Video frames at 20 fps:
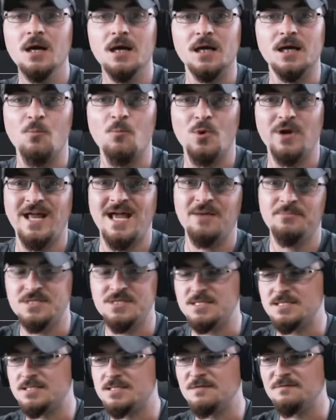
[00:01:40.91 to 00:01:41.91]
Um, what
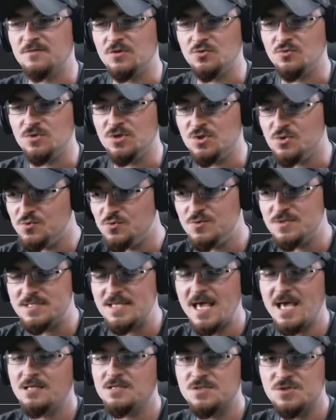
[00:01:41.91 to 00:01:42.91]
happens is if you use
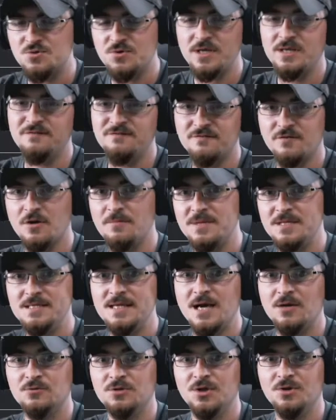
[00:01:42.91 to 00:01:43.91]
that straight from the
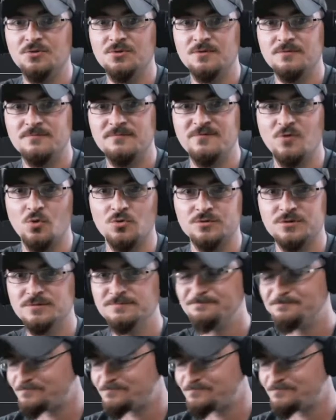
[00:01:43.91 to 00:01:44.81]
download folder,